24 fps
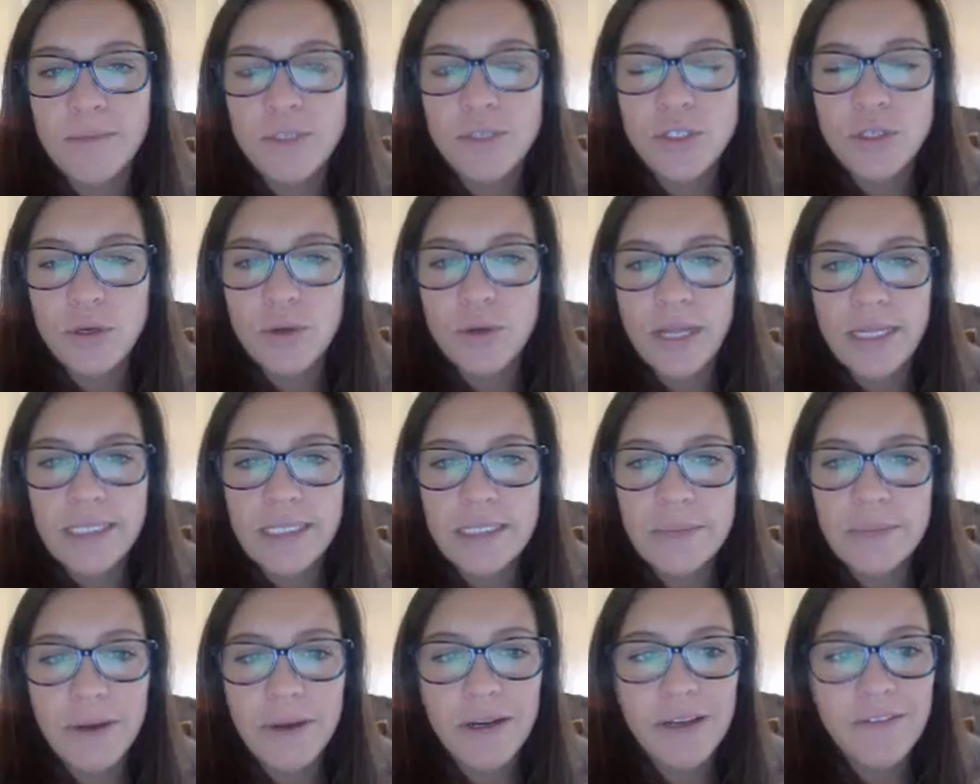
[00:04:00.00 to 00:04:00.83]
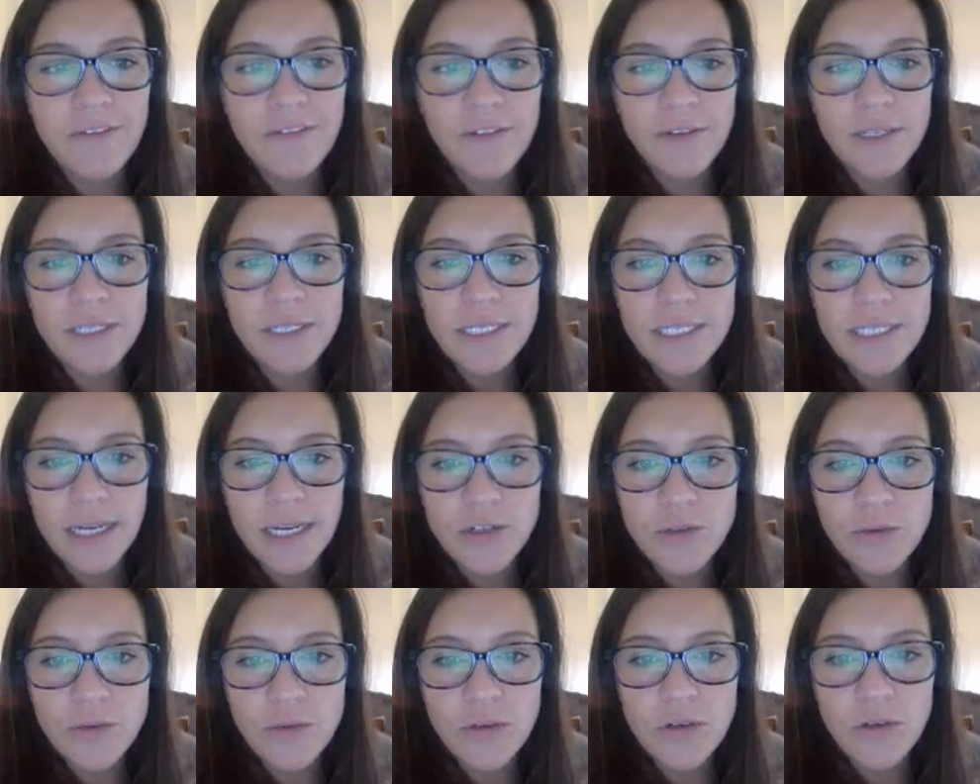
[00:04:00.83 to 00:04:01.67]
So that's about it for the
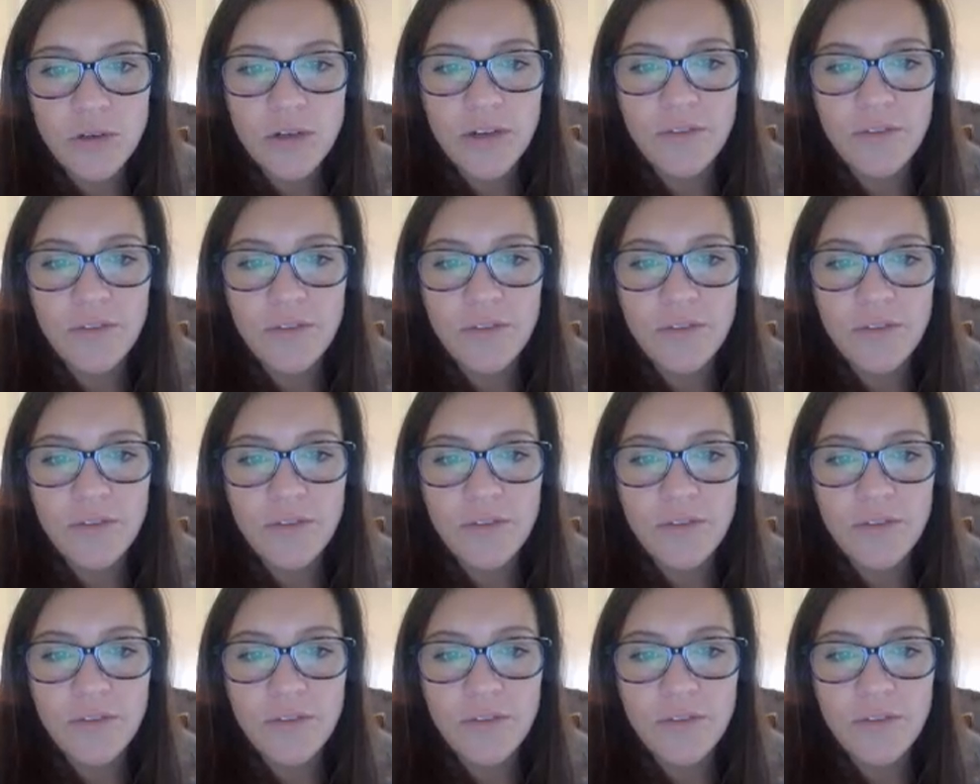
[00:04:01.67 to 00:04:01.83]
schedule.